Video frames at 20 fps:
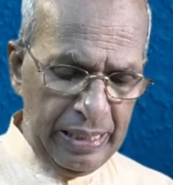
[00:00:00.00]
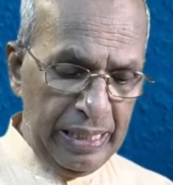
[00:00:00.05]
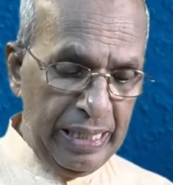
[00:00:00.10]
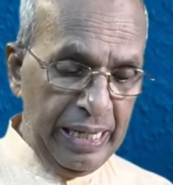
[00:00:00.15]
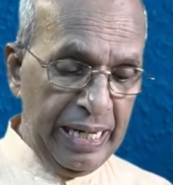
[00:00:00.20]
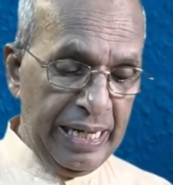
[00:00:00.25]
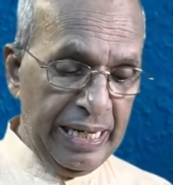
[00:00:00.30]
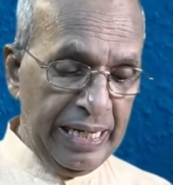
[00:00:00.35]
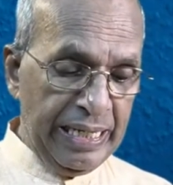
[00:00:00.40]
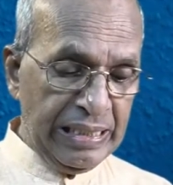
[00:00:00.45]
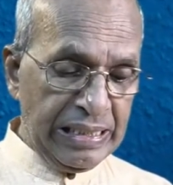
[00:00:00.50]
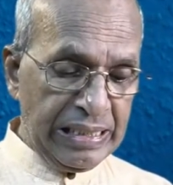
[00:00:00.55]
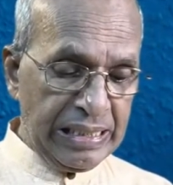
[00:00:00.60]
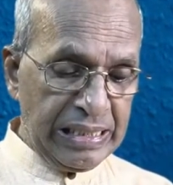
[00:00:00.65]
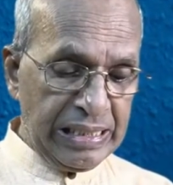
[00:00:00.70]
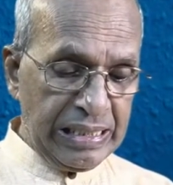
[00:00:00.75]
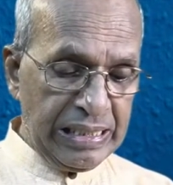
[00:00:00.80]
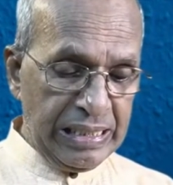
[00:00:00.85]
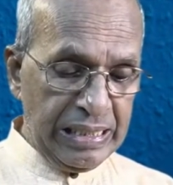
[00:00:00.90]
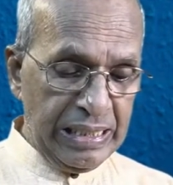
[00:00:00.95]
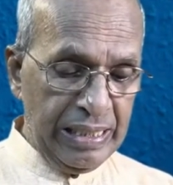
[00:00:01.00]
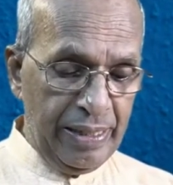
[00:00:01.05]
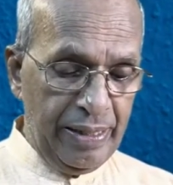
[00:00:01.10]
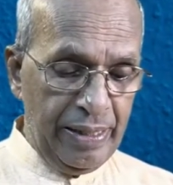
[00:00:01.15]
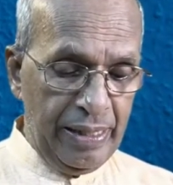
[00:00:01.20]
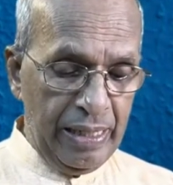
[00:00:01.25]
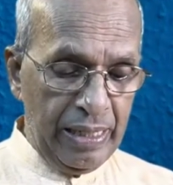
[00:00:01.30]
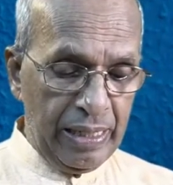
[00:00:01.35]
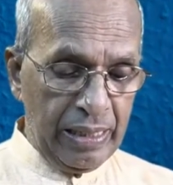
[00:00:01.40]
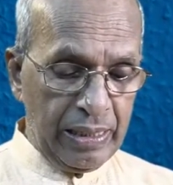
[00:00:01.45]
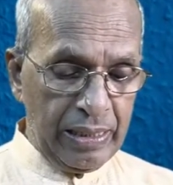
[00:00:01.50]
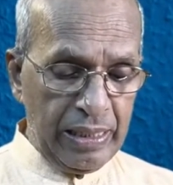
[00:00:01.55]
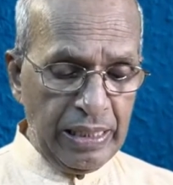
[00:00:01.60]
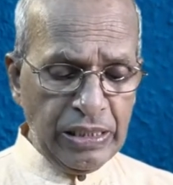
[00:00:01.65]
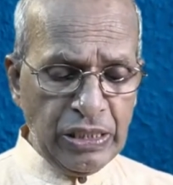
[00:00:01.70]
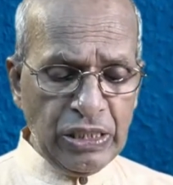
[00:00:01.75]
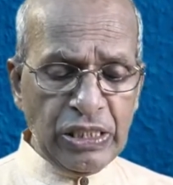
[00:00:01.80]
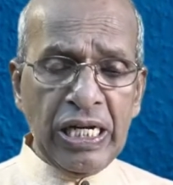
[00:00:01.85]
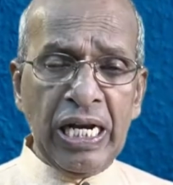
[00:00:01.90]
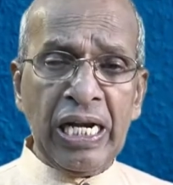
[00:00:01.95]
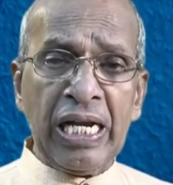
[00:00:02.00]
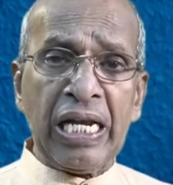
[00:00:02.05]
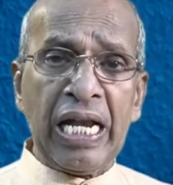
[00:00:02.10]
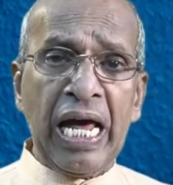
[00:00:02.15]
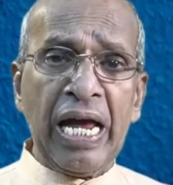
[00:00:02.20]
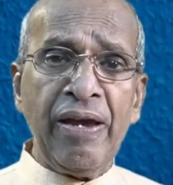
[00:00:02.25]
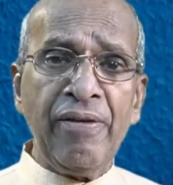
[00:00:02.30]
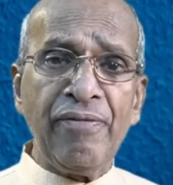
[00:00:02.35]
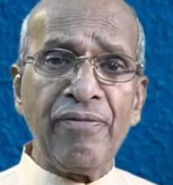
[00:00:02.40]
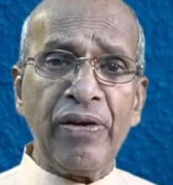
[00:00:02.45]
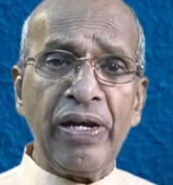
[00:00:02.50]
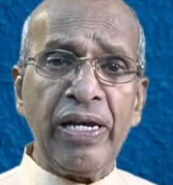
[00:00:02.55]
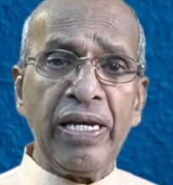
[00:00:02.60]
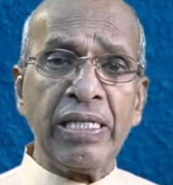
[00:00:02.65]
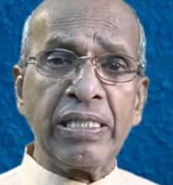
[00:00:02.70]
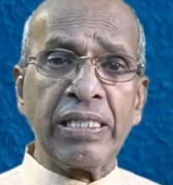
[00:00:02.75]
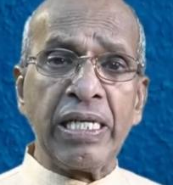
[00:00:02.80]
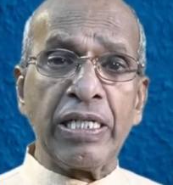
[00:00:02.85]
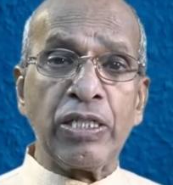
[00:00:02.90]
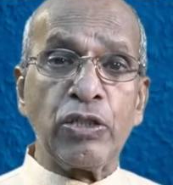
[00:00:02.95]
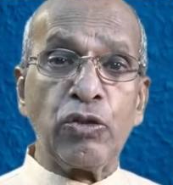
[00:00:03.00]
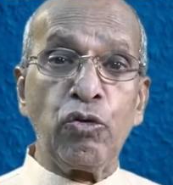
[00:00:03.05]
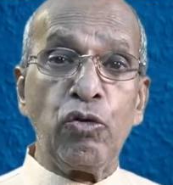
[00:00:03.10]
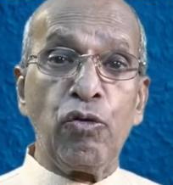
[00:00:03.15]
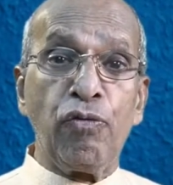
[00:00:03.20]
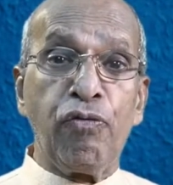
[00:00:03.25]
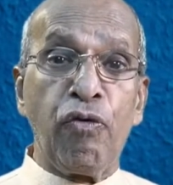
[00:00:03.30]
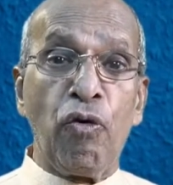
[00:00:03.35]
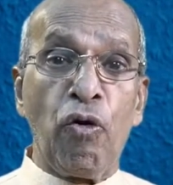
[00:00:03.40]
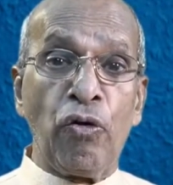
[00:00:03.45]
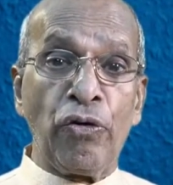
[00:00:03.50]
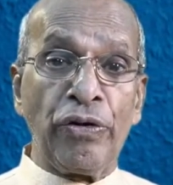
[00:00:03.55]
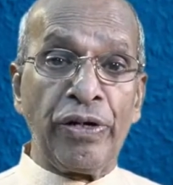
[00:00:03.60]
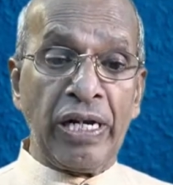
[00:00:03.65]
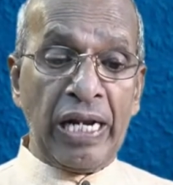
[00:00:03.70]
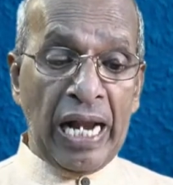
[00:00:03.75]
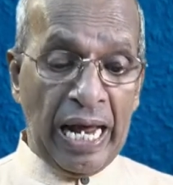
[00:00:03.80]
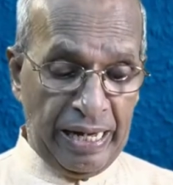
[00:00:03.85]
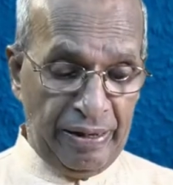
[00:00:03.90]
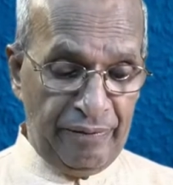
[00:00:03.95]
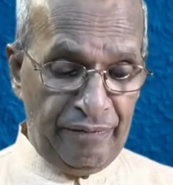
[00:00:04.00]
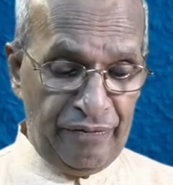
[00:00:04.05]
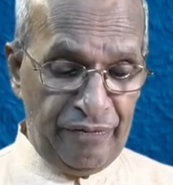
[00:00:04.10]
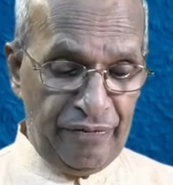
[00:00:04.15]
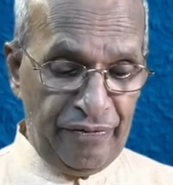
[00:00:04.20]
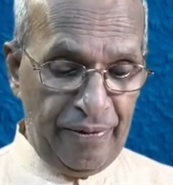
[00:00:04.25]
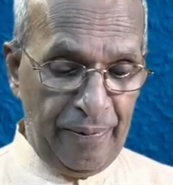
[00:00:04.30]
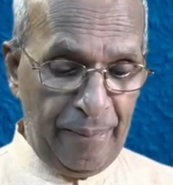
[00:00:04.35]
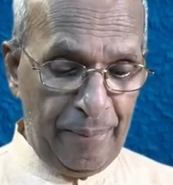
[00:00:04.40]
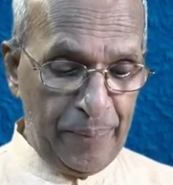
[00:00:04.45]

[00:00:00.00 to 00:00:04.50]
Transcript: is Christian life is a twofold life.